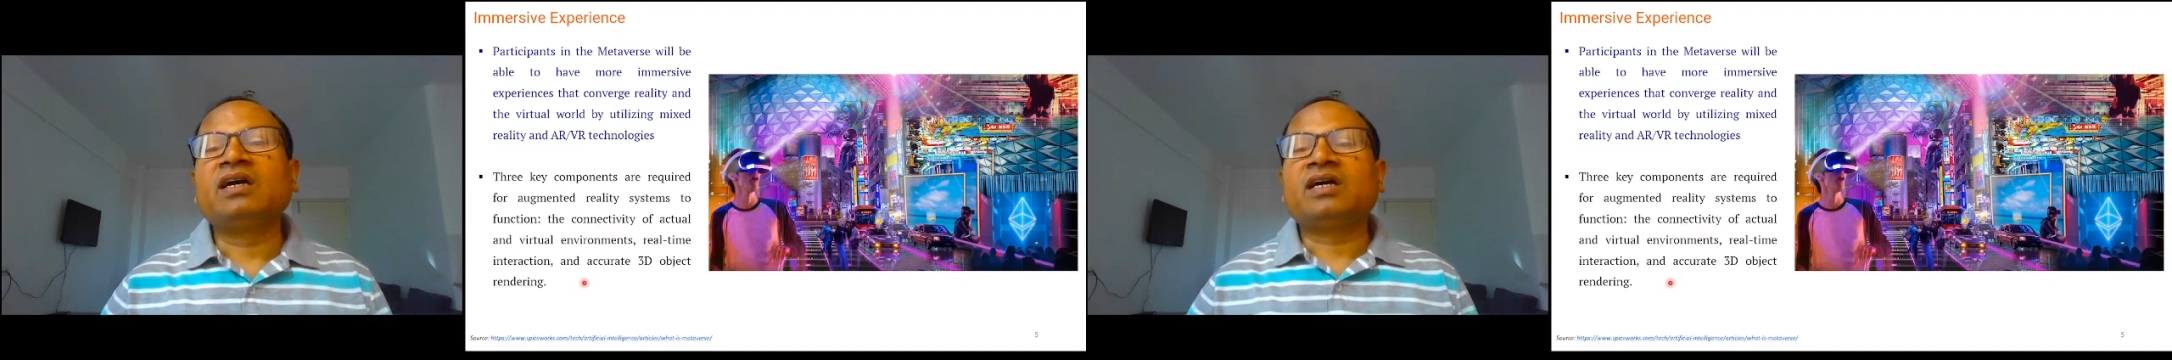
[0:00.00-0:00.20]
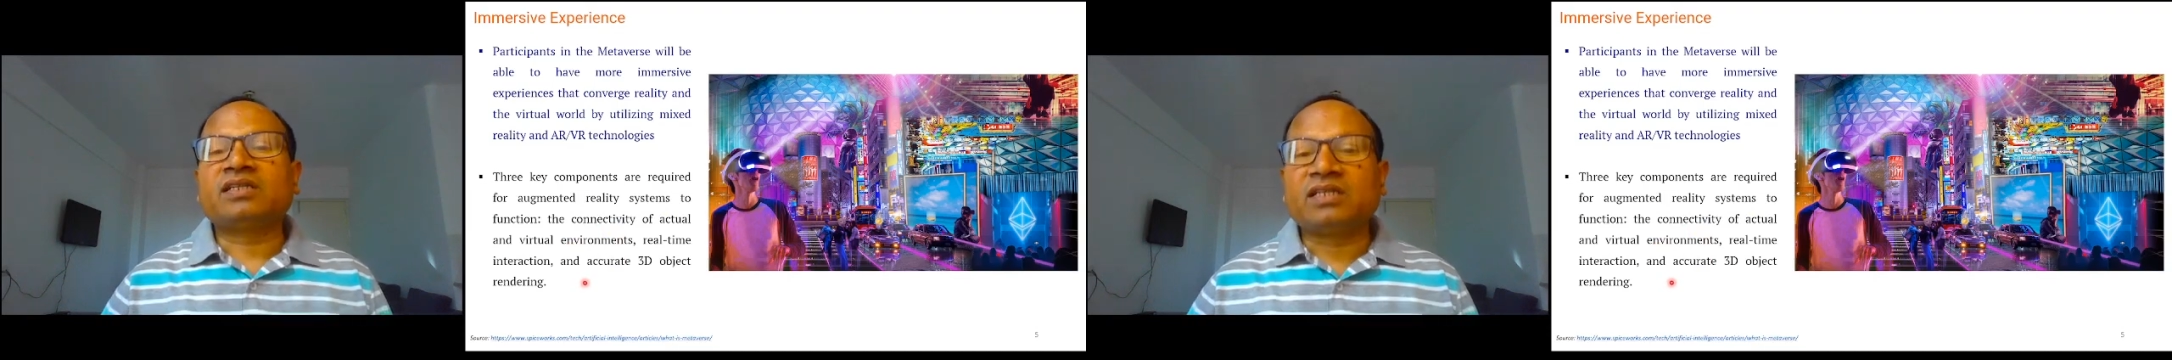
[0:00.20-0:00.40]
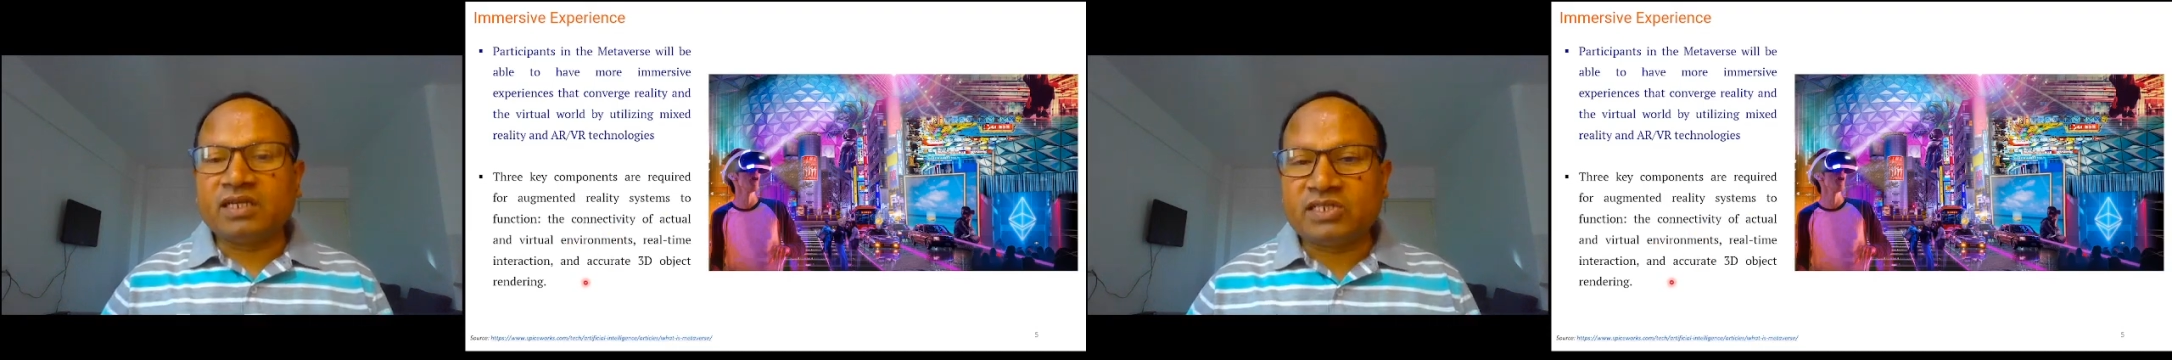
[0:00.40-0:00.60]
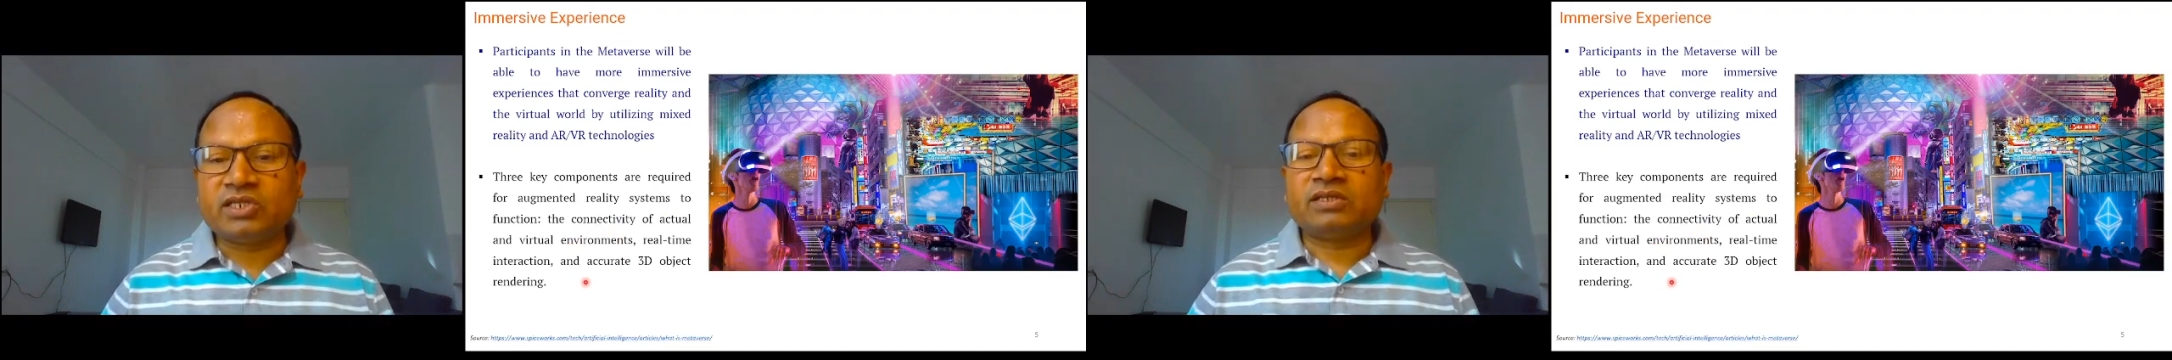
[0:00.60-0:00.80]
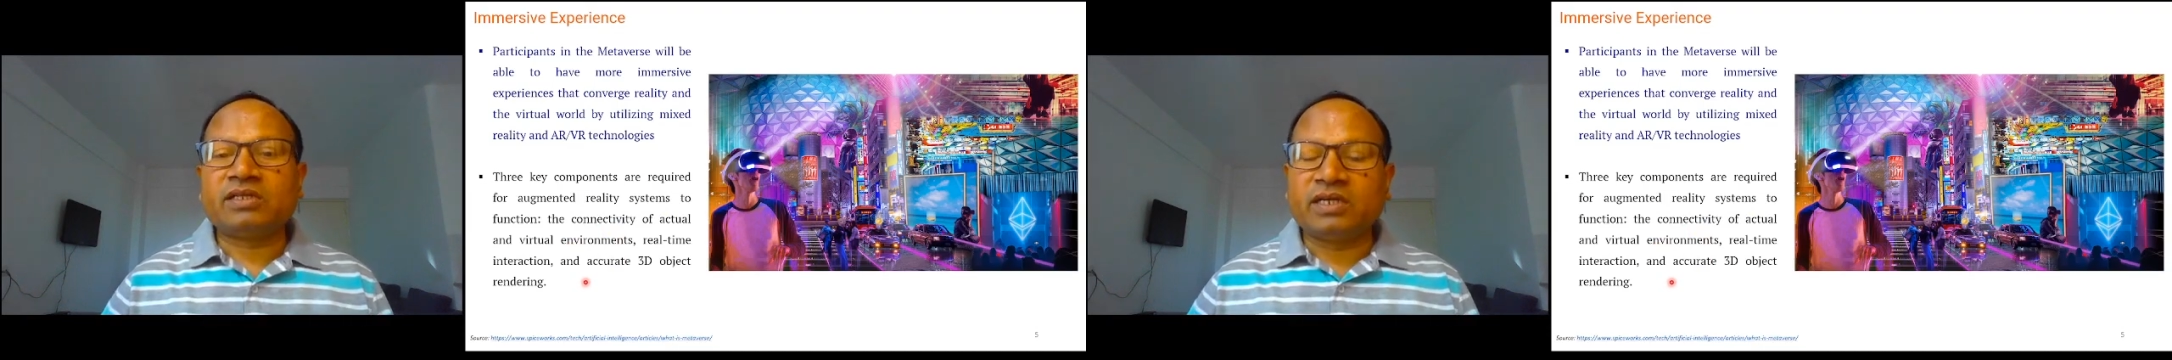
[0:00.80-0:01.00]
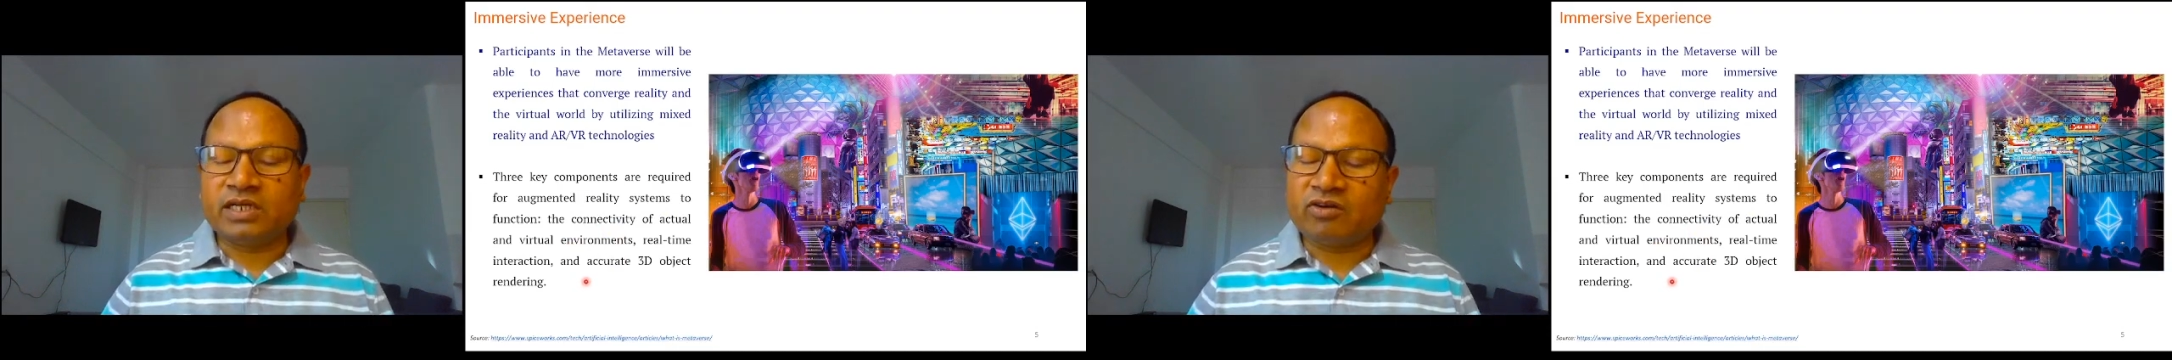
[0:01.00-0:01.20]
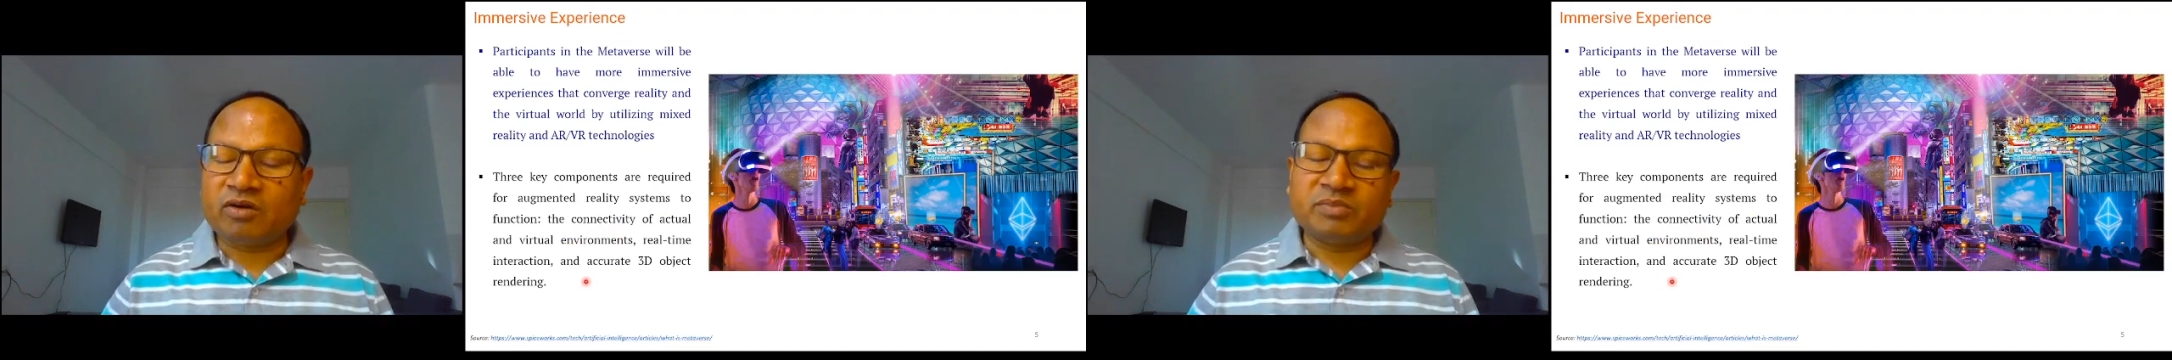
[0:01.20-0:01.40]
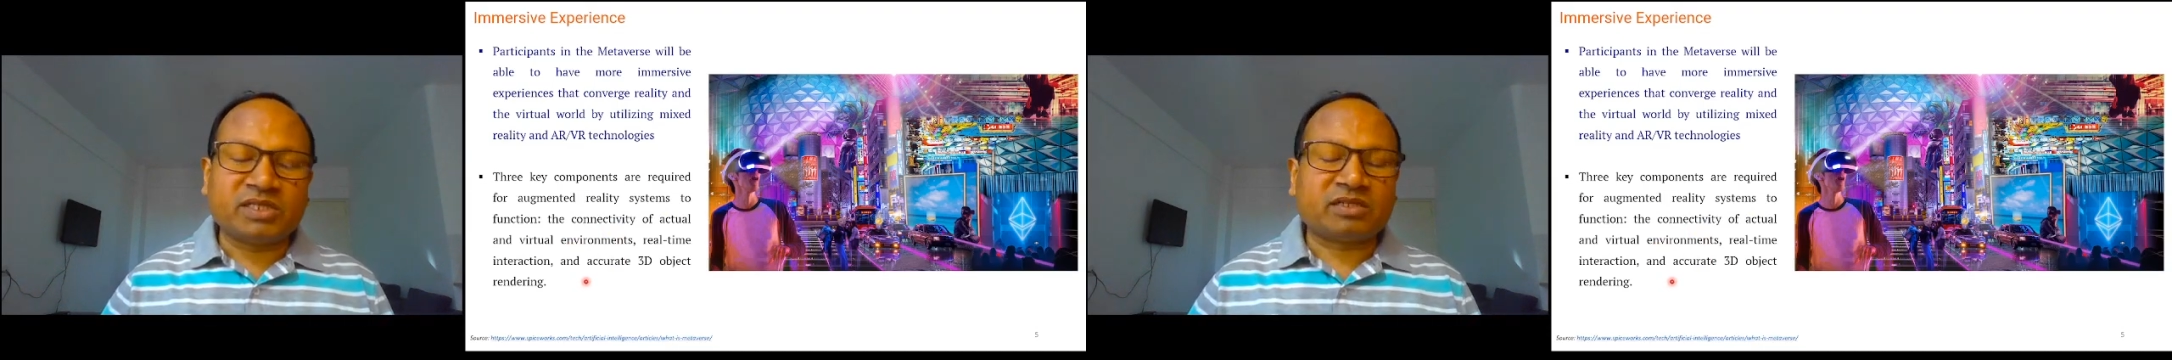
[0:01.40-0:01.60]
or 3D
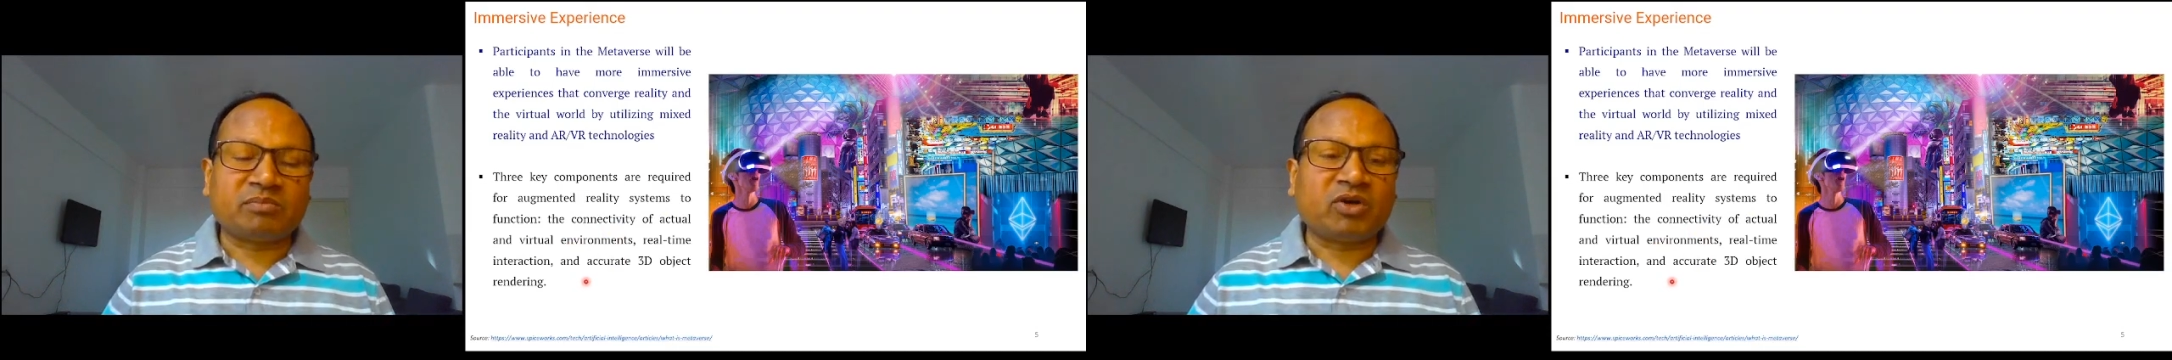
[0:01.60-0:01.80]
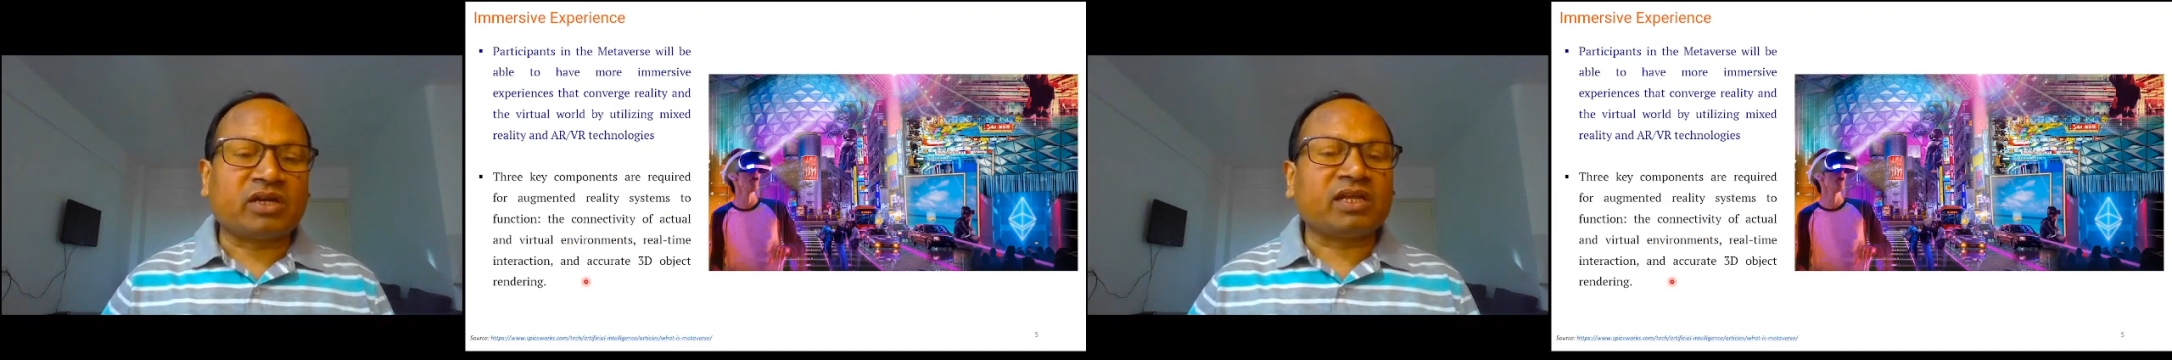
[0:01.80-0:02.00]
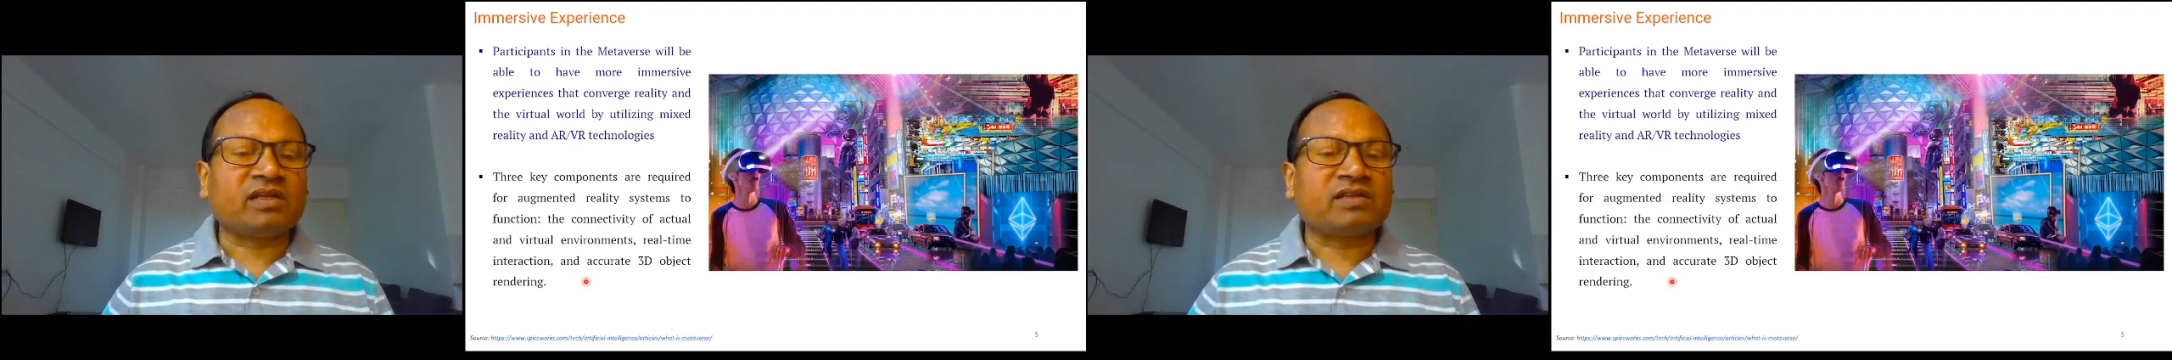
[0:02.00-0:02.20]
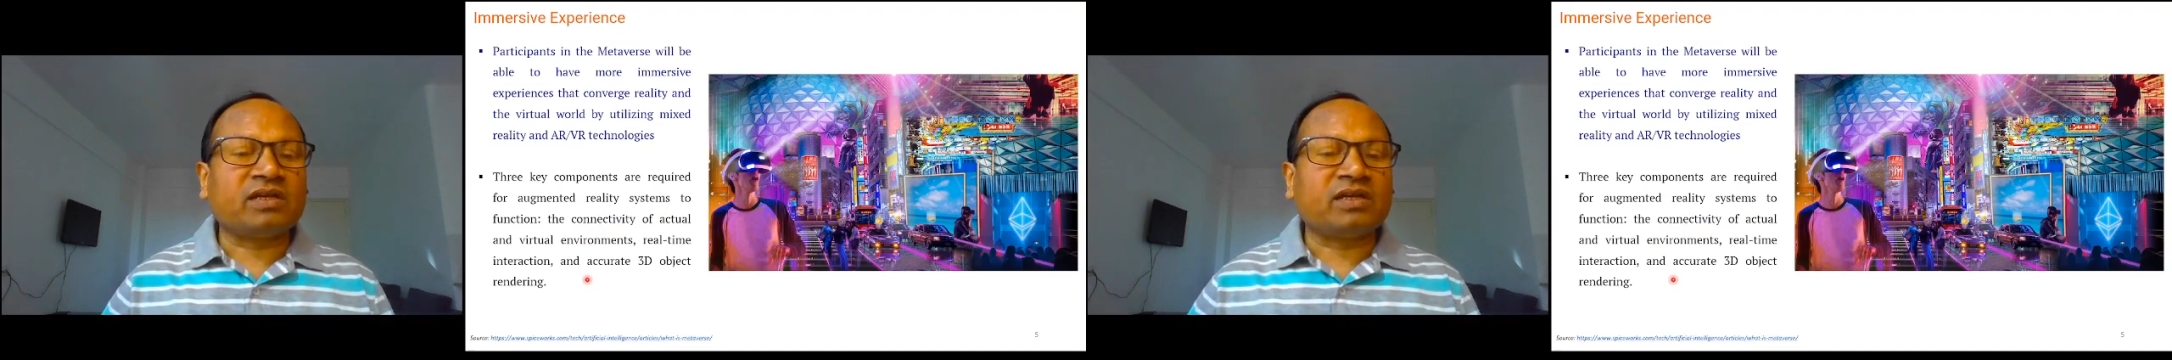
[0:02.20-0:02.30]
object modeling.